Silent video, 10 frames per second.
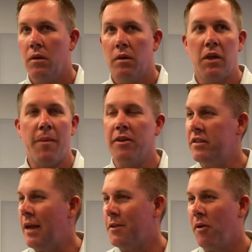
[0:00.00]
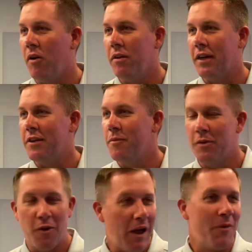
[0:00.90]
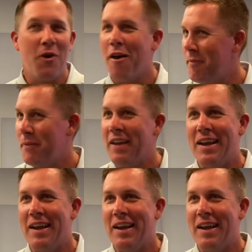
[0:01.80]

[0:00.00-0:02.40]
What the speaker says: You got to be able to snap the ball. Like, we don't have a play.